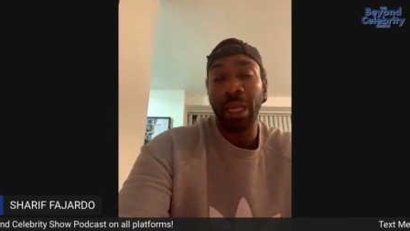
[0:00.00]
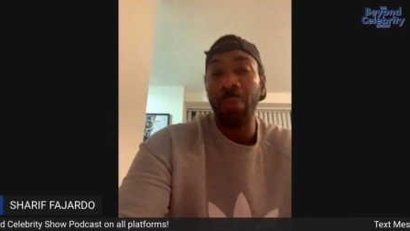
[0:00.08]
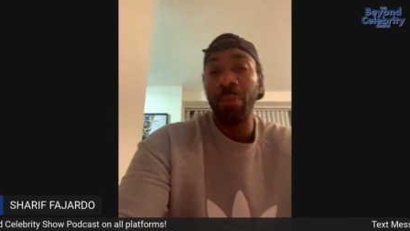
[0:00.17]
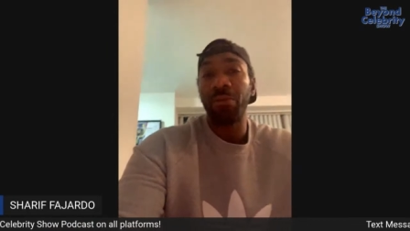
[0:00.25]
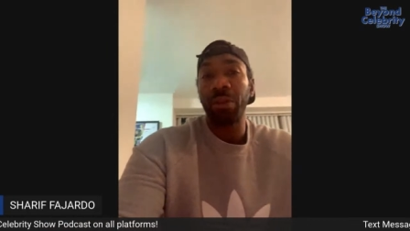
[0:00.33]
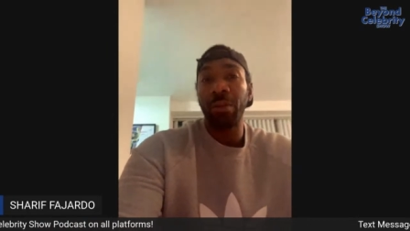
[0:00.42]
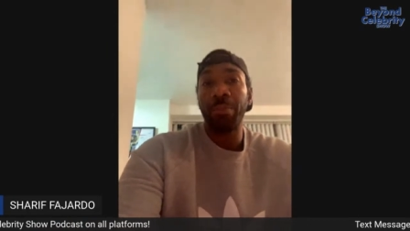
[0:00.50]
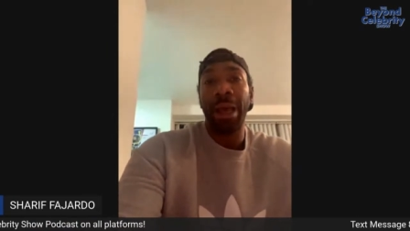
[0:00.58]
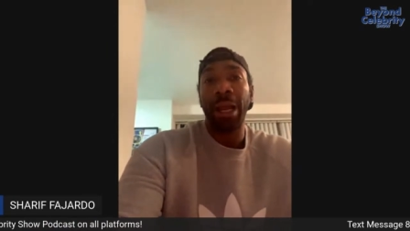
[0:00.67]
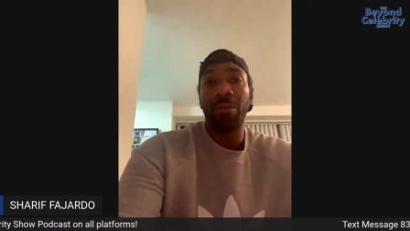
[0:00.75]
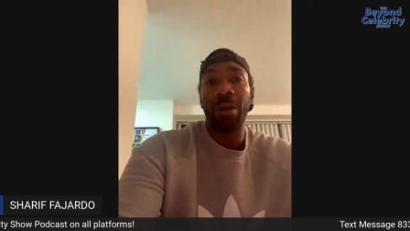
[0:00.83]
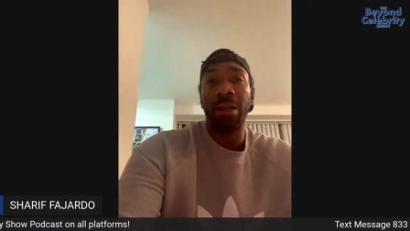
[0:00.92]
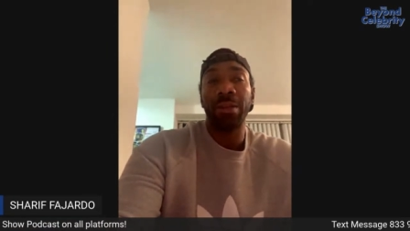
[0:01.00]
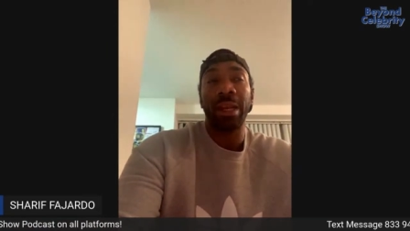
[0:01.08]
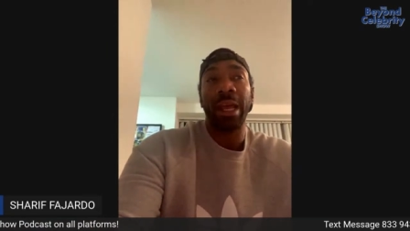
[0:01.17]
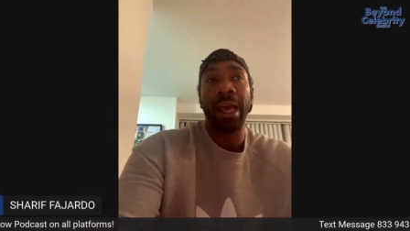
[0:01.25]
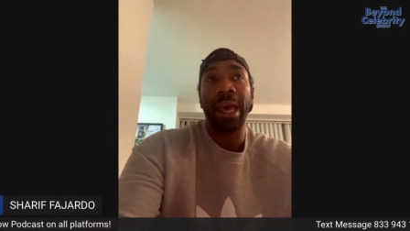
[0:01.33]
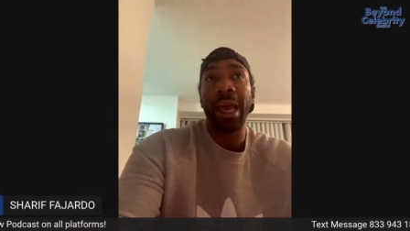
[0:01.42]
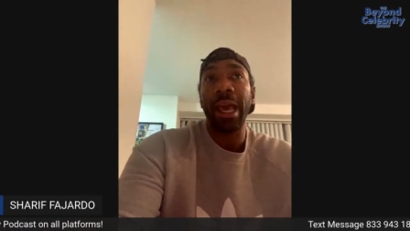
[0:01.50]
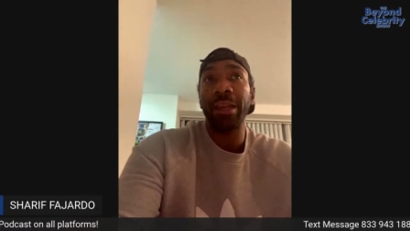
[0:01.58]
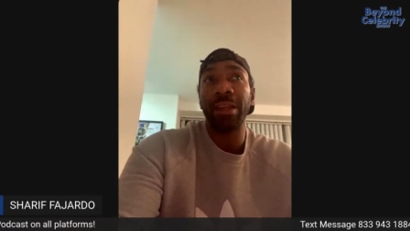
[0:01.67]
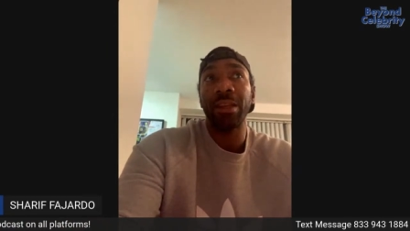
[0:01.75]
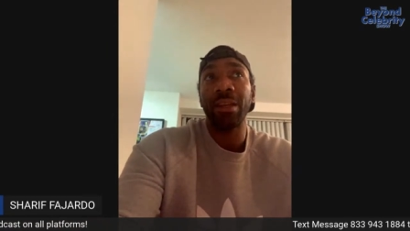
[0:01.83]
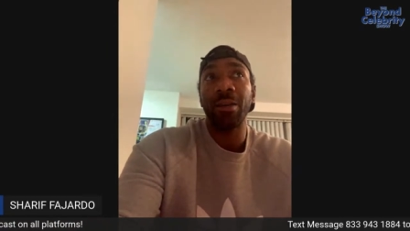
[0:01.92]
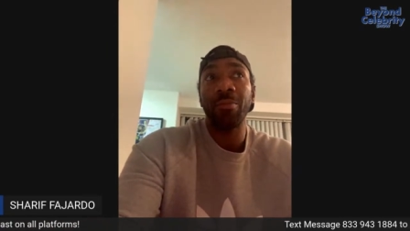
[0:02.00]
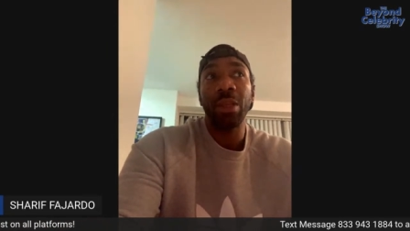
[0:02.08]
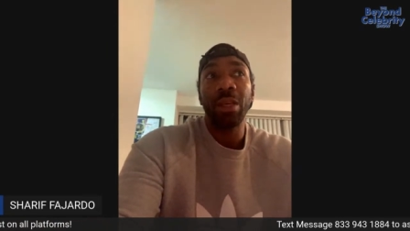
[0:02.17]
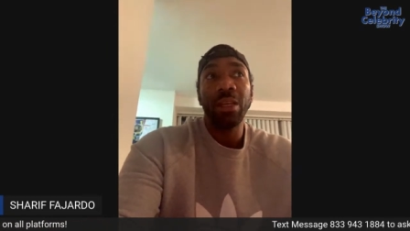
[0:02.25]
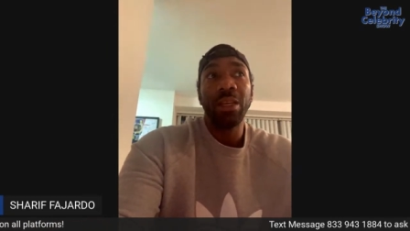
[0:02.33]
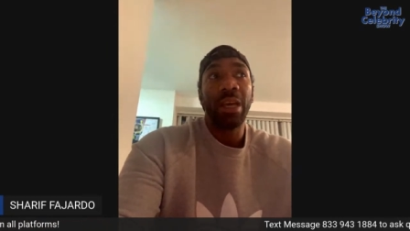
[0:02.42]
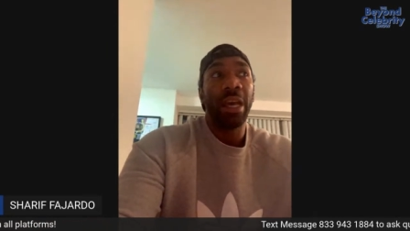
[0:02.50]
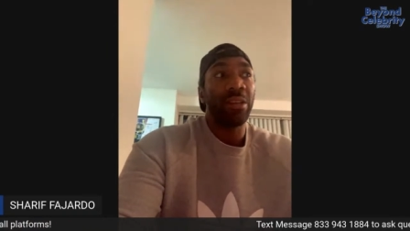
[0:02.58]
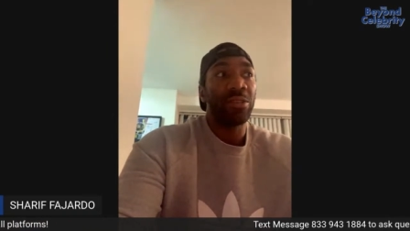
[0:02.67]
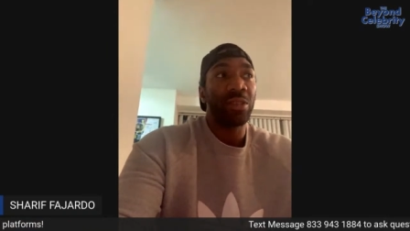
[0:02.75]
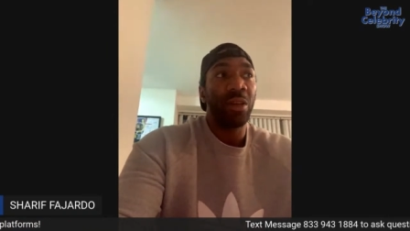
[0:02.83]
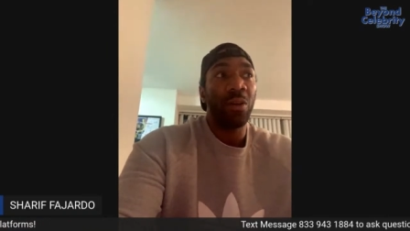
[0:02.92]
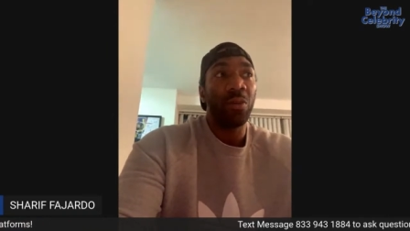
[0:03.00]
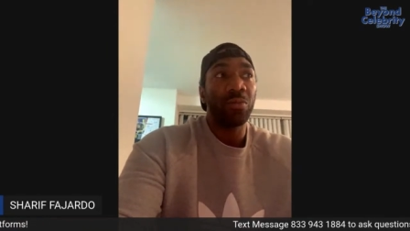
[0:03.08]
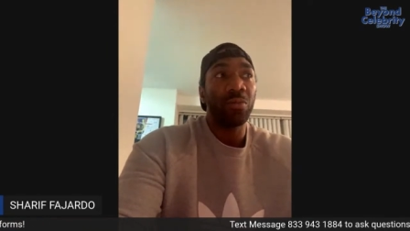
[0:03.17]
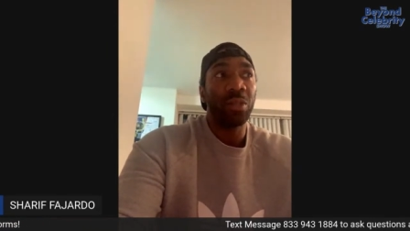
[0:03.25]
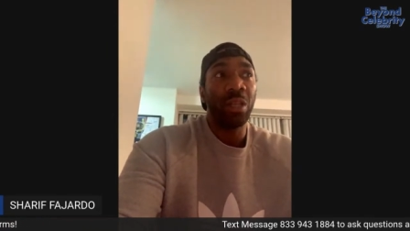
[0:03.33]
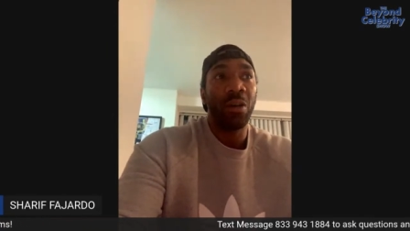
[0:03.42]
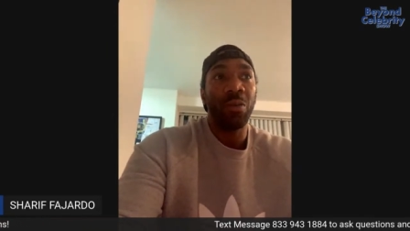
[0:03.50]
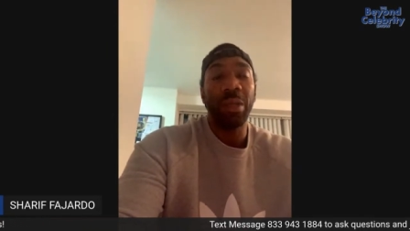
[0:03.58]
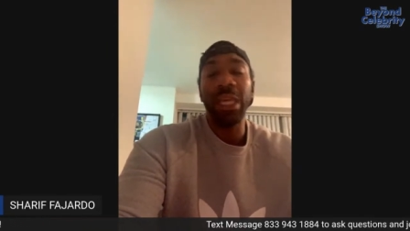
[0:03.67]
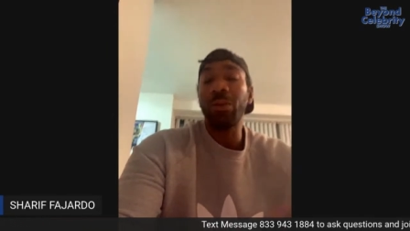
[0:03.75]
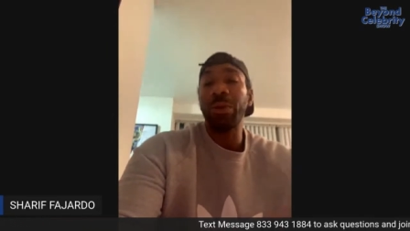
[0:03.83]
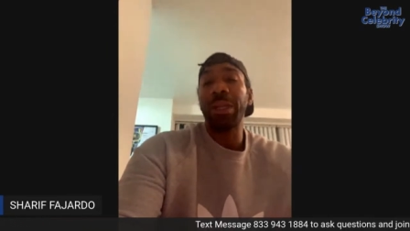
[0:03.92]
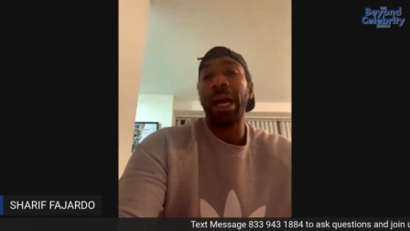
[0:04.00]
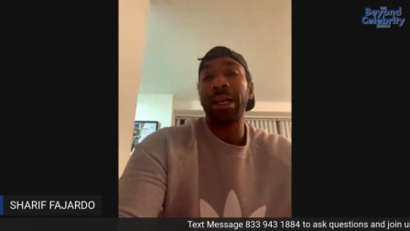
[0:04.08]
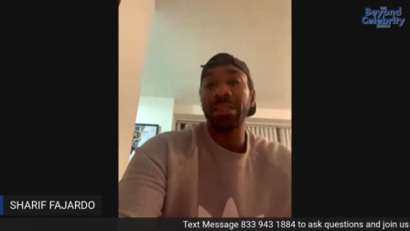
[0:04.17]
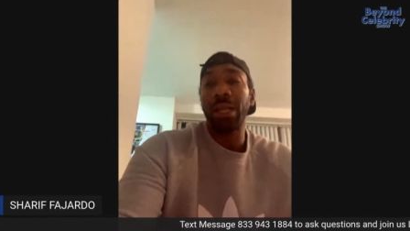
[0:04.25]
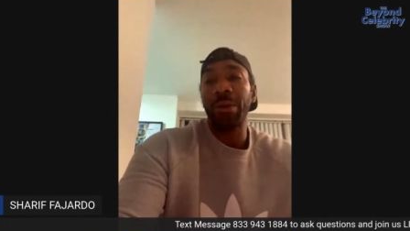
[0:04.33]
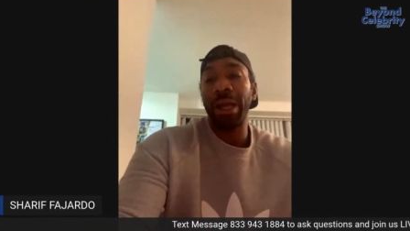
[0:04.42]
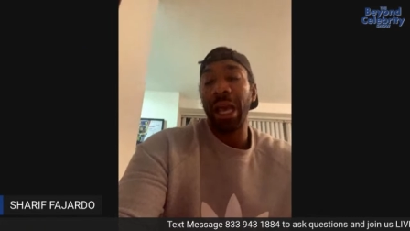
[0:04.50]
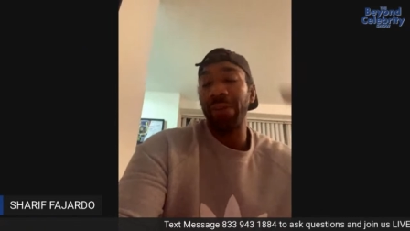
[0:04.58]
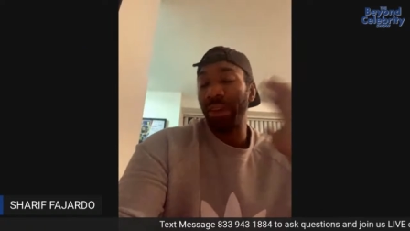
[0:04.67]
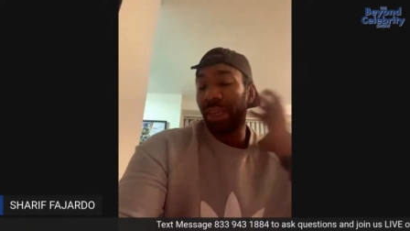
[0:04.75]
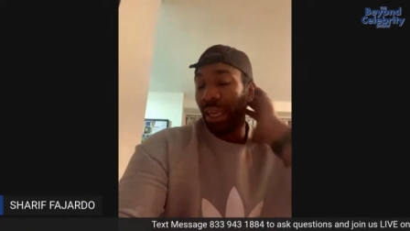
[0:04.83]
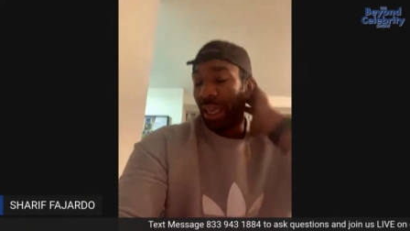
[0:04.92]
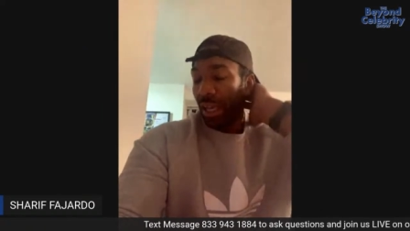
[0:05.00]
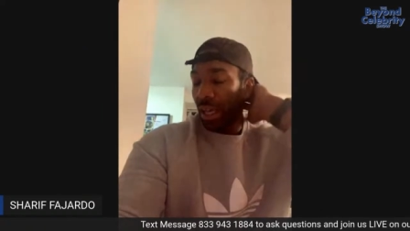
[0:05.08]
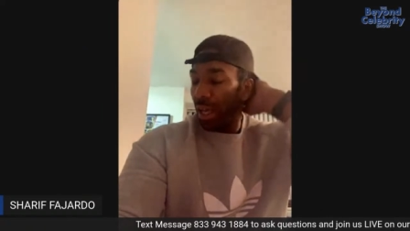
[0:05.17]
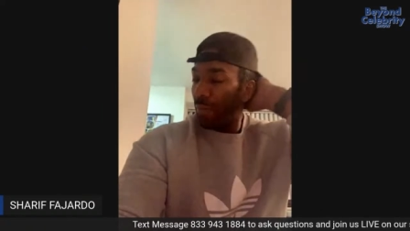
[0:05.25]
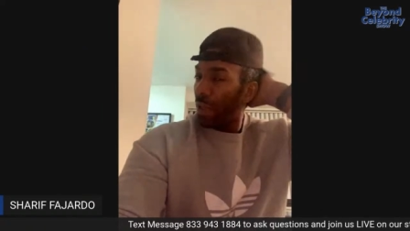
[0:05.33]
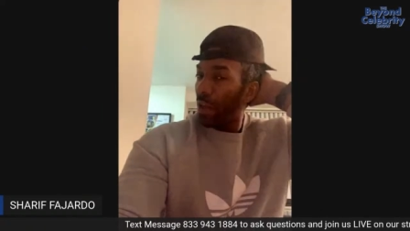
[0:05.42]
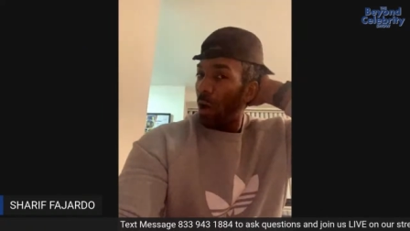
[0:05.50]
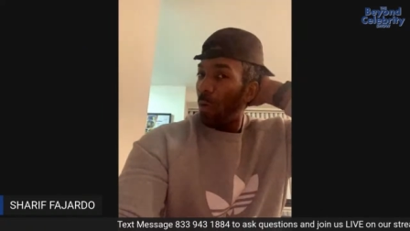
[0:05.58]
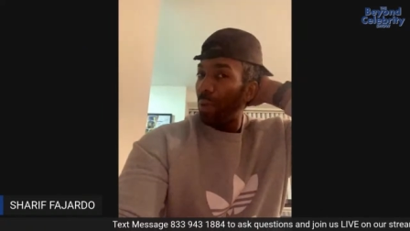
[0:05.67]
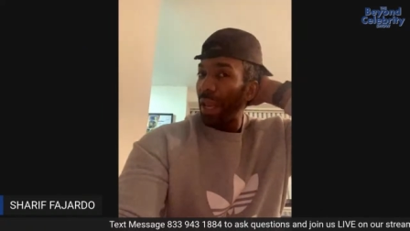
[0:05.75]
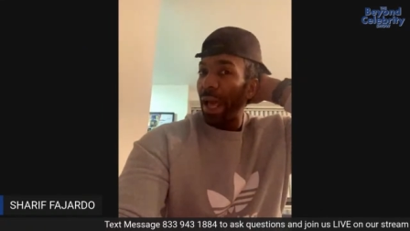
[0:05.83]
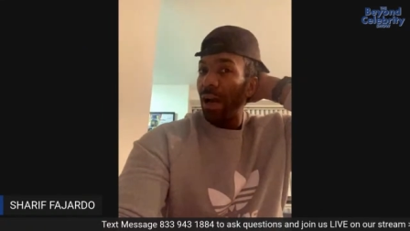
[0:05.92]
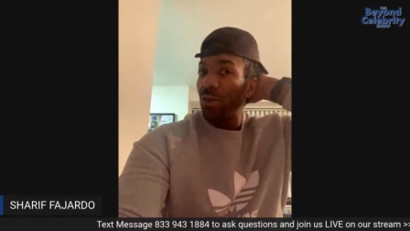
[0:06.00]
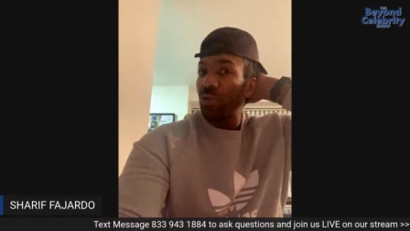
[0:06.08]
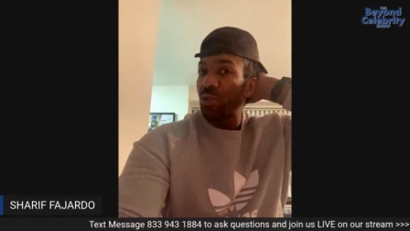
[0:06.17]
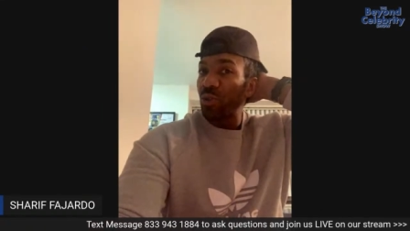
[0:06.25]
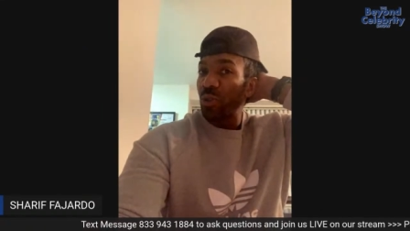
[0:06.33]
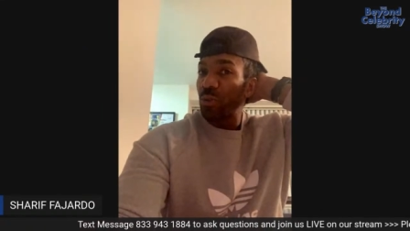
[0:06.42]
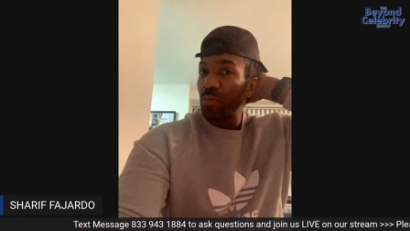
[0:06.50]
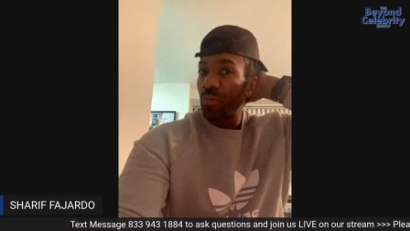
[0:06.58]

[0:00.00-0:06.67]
coming from the background that I had, and so, you know, Equinox, they were having an open house